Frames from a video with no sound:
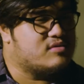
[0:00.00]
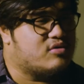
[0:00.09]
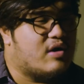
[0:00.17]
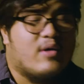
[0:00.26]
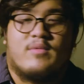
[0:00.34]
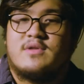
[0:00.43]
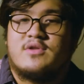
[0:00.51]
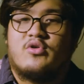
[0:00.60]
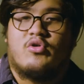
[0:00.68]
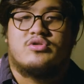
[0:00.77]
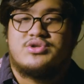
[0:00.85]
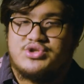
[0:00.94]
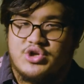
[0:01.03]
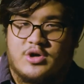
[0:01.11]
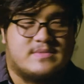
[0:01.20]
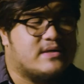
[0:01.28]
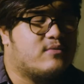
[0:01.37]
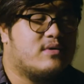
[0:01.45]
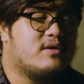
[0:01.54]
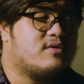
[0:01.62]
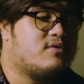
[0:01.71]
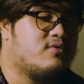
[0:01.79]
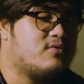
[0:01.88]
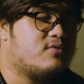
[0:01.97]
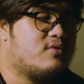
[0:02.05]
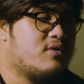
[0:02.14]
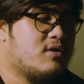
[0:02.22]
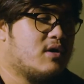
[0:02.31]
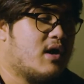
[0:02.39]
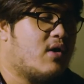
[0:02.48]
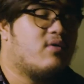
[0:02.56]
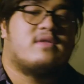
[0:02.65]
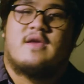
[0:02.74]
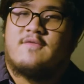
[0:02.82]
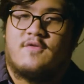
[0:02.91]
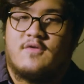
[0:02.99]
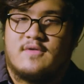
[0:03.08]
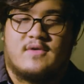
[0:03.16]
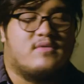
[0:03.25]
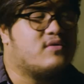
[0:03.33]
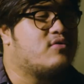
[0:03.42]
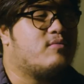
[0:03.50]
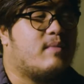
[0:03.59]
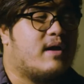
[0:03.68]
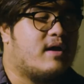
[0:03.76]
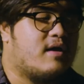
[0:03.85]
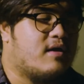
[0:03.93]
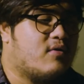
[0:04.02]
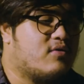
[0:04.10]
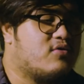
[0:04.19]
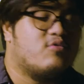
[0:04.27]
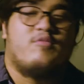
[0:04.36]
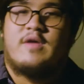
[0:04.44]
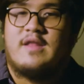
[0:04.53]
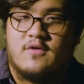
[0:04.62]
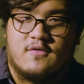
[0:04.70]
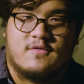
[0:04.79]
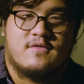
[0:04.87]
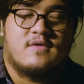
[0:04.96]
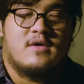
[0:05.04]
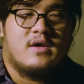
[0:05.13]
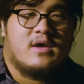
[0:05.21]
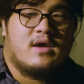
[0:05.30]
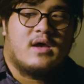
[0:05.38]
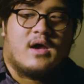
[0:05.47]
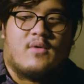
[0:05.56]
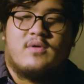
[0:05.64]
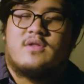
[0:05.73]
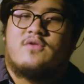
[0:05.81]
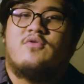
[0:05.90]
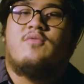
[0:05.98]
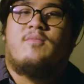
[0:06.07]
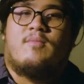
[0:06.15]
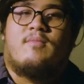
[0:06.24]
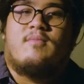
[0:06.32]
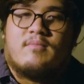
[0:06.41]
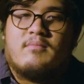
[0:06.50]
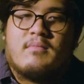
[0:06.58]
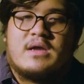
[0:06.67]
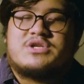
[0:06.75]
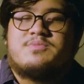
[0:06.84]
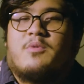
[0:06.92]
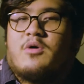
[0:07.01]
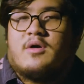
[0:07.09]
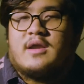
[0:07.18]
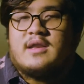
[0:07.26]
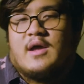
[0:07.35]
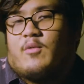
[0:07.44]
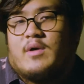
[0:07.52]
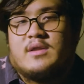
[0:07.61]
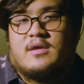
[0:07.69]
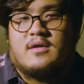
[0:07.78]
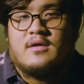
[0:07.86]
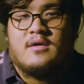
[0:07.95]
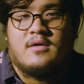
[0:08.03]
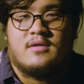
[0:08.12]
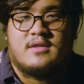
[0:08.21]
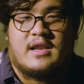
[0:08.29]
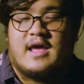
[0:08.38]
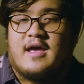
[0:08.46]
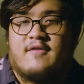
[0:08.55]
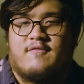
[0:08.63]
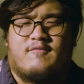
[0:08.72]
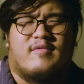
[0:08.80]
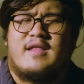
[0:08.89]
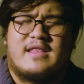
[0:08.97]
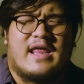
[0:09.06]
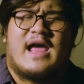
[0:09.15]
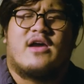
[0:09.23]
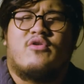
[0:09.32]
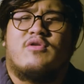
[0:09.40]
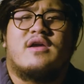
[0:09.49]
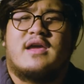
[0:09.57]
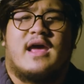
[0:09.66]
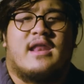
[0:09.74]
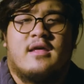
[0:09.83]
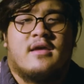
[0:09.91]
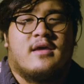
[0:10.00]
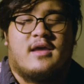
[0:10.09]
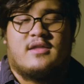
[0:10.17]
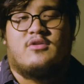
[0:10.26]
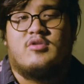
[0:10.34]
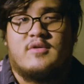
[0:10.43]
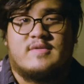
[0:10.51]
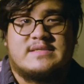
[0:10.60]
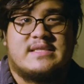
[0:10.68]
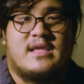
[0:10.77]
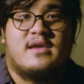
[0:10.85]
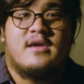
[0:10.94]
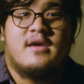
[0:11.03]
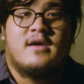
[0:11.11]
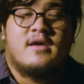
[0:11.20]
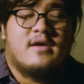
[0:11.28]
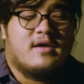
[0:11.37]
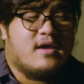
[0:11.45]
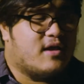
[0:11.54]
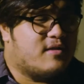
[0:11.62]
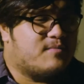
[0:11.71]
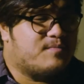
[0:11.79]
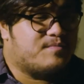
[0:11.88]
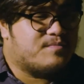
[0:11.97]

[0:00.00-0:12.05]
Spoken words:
I wanted to go on jobs. I want to take photos. I want to do videos. I want to do much more in that 1 year that I have, that I couldn't get in university, and